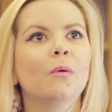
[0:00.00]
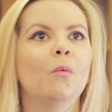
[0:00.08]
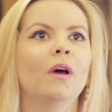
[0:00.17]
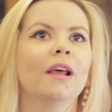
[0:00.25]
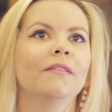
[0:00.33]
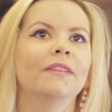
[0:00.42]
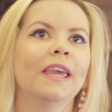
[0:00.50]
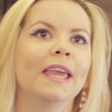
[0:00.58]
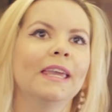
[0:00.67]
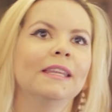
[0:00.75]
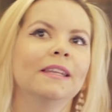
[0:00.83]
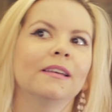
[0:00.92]
what I've
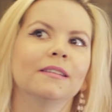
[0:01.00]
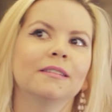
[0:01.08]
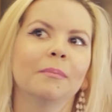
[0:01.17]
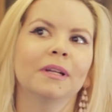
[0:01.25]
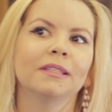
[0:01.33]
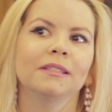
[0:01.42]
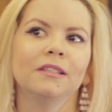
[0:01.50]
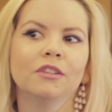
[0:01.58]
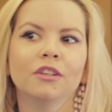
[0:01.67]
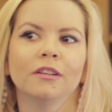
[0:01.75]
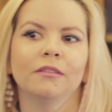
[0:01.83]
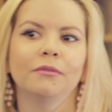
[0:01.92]
gained as a math
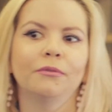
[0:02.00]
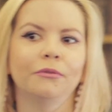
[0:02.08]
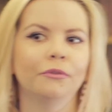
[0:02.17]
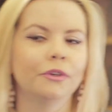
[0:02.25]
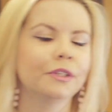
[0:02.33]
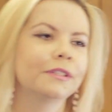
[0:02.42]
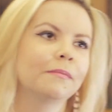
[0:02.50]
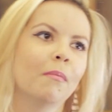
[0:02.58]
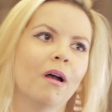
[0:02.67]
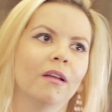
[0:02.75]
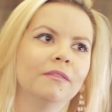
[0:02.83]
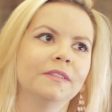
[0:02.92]
teacher in the first
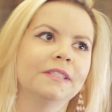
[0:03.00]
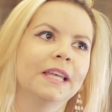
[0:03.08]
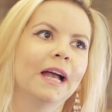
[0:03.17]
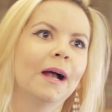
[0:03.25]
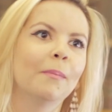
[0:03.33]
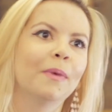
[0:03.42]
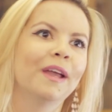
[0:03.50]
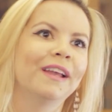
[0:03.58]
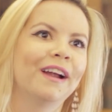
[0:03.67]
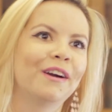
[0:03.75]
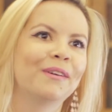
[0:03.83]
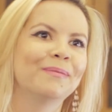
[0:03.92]
months um,
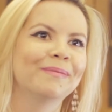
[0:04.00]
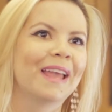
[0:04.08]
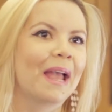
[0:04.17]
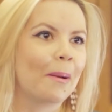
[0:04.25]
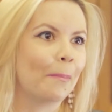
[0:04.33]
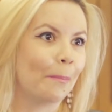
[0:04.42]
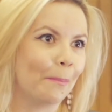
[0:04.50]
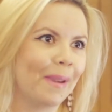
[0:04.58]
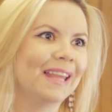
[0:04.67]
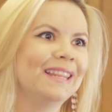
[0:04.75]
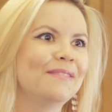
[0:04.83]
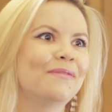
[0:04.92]
are
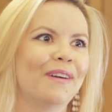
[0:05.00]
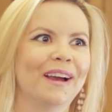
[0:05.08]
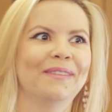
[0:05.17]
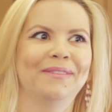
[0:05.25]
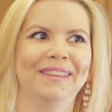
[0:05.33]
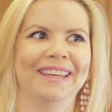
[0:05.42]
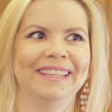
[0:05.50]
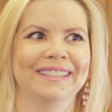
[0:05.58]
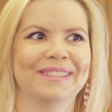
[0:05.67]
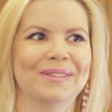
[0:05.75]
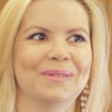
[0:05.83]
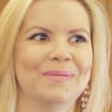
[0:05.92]
mainly five
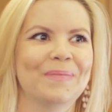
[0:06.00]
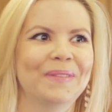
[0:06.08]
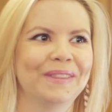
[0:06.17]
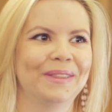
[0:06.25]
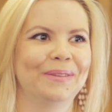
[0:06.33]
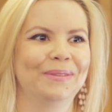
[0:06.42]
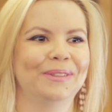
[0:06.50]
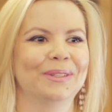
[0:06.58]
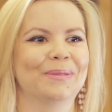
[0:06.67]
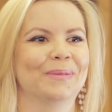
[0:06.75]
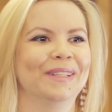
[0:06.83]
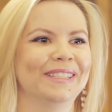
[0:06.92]
things. So the
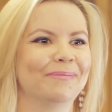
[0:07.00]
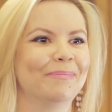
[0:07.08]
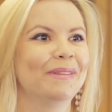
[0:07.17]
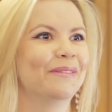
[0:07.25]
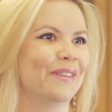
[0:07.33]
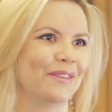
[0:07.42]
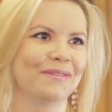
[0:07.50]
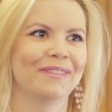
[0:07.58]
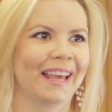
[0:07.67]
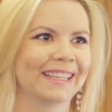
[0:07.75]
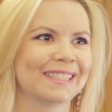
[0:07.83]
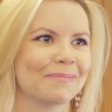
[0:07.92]
first one is be very
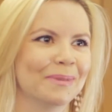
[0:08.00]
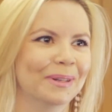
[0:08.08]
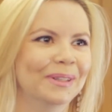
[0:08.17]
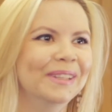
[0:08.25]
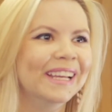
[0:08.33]
flexible